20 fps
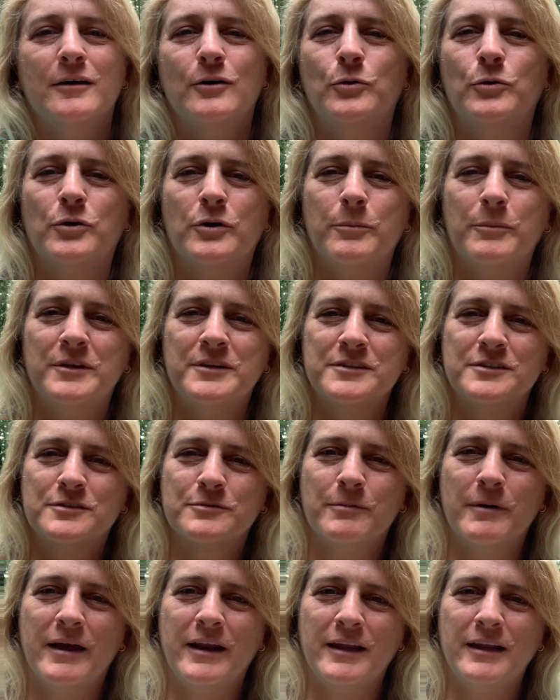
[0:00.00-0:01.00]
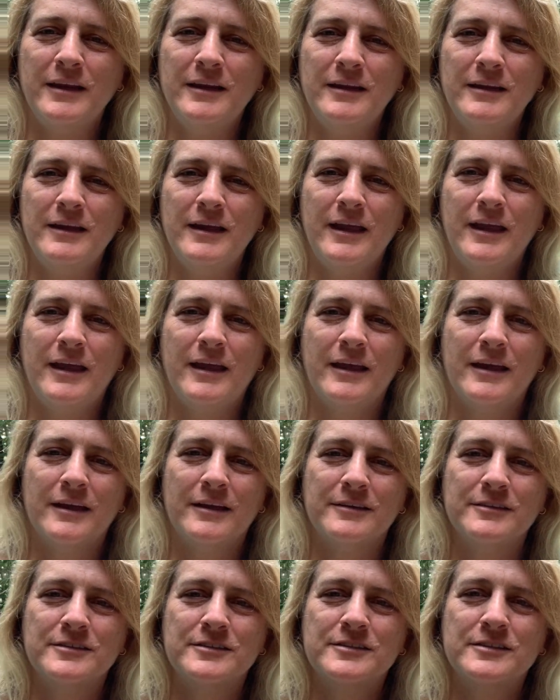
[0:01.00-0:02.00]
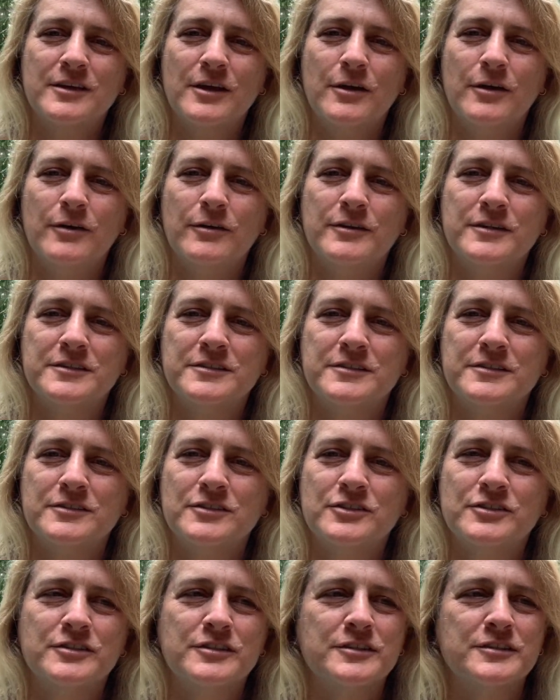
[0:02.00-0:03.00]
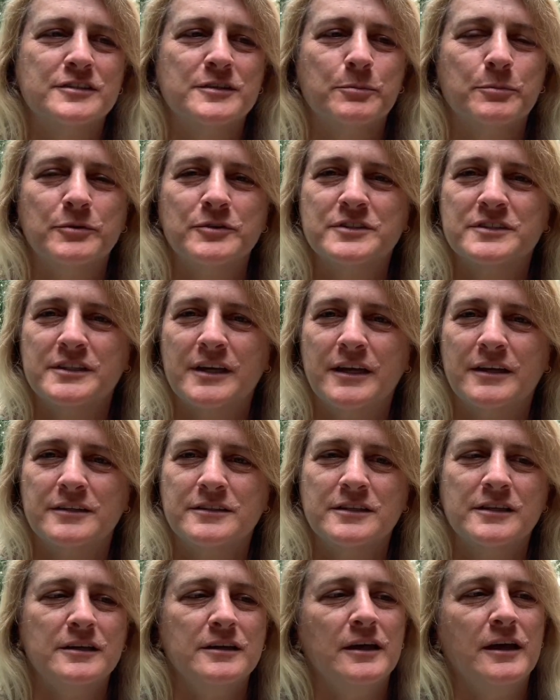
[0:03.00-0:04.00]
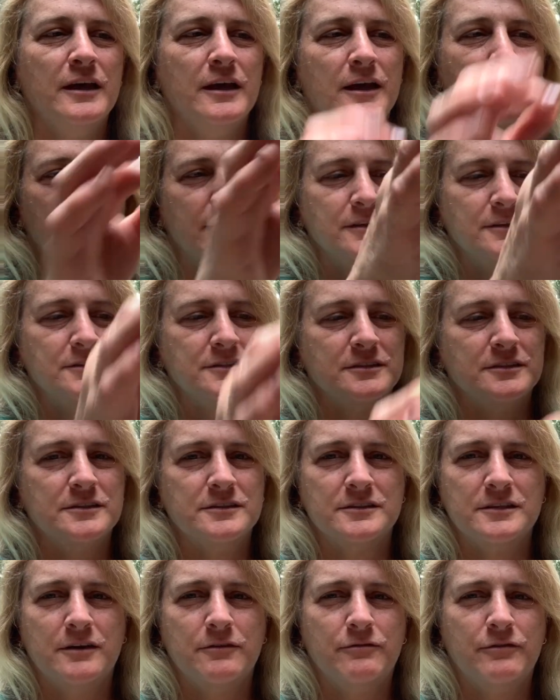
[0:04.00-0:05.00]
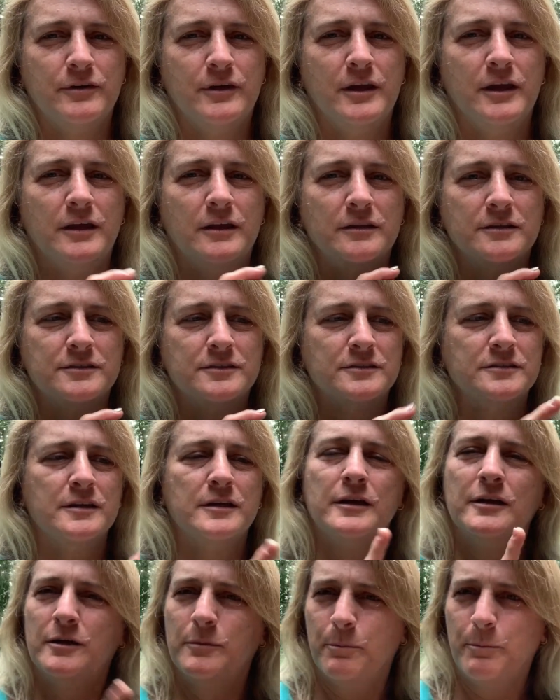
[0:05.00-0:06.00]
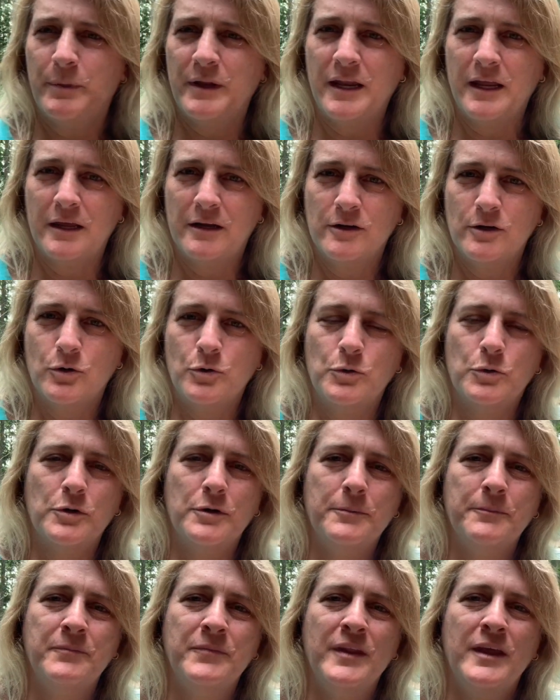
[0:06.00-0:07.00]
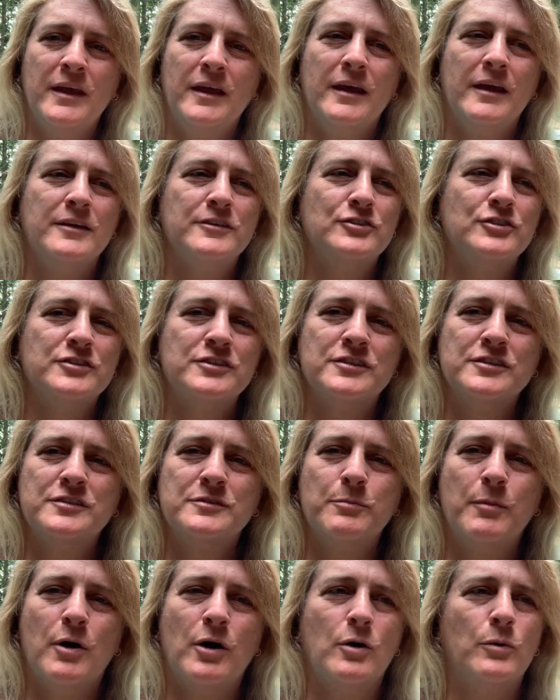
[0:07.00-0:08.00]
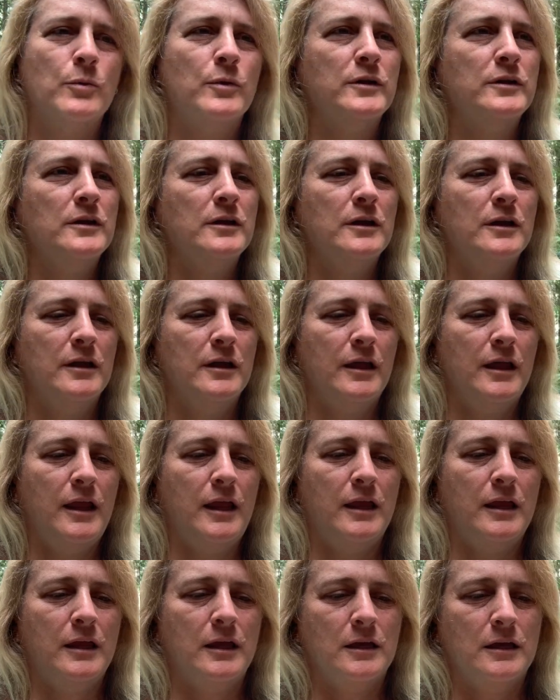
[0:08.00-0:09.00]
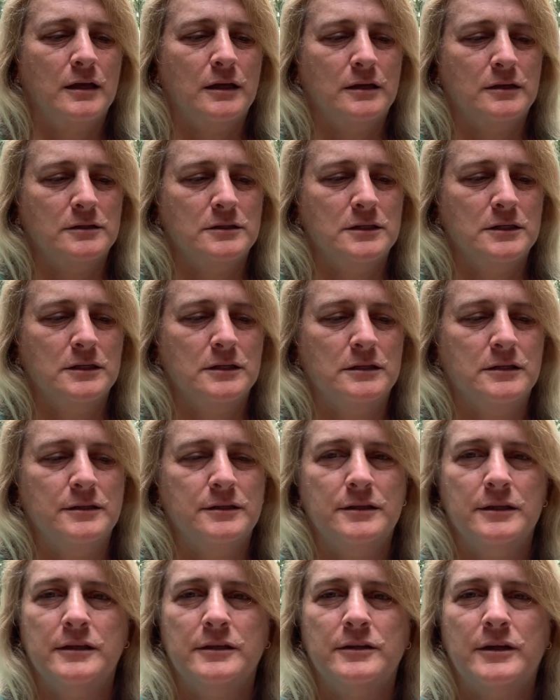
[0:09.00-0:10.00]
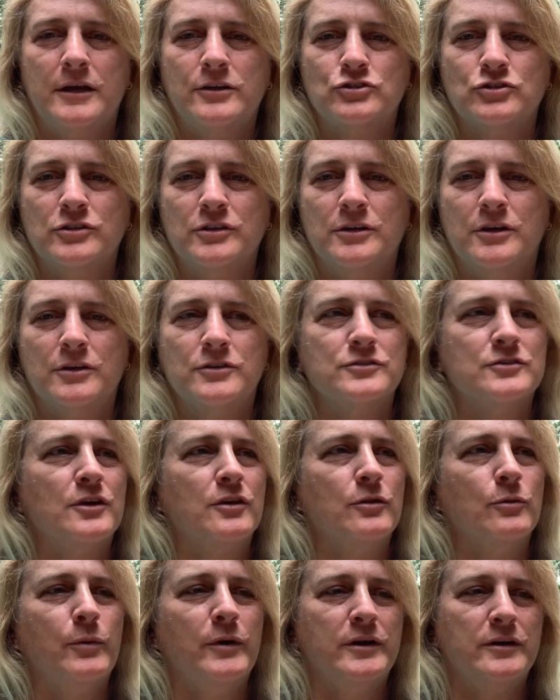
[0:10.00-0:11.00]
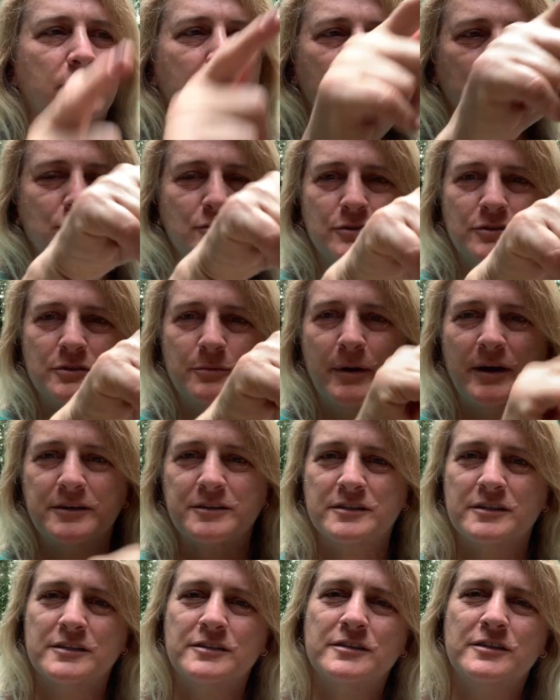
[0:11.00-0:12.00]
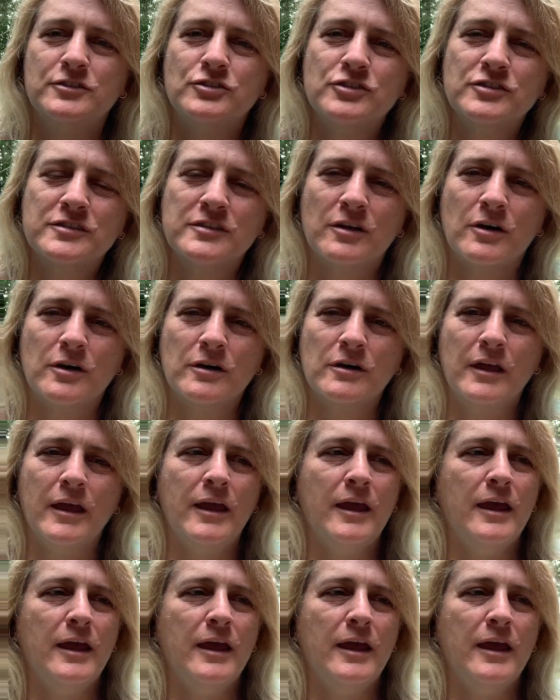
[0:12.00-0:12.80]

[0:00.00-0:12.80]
ornaments ready. And so this is just a simple Santa. And this is, I forget, this is a banana gourd, just a small one. And it actually goes all the way to there. So it's about six inches long.